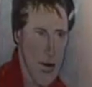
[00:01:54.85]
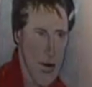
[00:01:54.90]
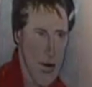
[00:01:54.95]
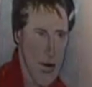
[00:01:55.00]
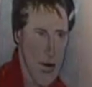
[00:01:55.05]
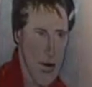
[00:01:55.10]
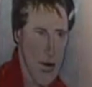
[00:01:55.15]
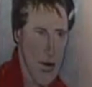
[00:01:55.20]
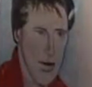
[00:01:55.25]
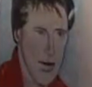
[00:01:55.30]

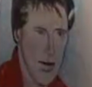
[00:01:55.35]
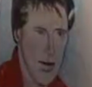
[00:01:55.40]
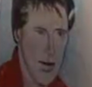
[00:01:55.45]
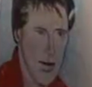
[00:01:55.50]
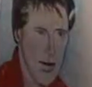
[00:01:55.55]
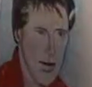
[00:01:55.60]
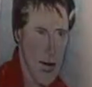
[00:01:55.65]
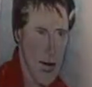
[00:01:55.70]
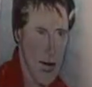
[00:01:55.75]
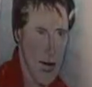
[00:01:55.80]

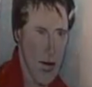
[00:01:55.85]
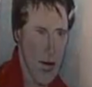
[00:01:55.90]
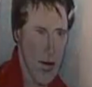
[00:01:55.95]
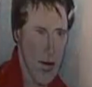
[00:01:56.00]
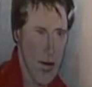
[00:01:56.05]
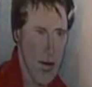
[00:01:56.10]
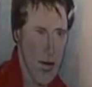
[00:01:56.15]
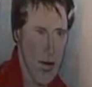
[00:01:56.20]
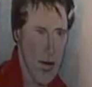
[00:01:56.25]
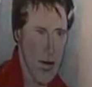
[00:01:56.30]

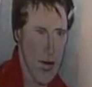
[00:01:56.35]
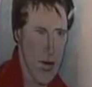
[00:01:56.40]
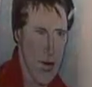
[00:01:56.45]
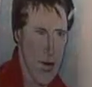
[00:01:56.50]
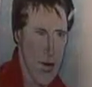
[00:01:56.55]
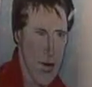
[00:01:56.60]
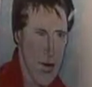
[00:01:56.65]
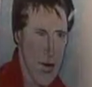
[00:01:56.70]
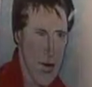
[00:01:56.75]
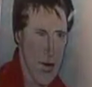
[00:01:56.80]

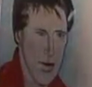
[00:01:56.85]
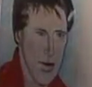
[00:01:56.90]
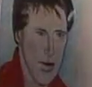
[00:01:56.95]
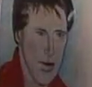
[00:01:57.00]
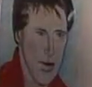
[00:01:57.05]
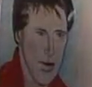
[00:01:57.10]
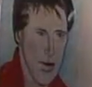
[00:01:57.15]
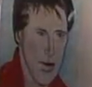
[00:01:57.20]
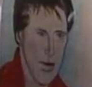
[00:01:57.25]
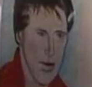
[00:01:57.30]

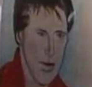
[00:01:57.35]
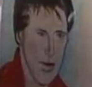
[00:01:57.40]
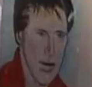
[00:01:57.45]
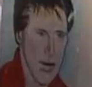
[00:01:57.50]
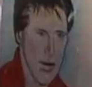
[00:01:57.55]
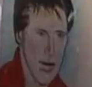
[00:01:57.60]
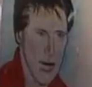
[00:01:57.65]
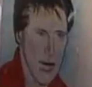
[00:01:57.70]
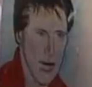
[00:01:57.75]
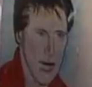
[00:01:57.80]

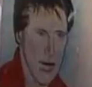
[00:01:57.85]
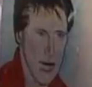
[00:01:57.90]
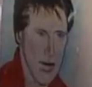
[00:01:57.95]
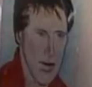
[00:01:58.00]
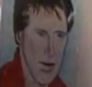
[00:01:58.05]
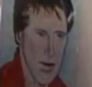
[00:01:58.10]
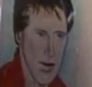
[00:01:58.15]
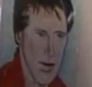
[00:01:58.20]
The person shown says nothing.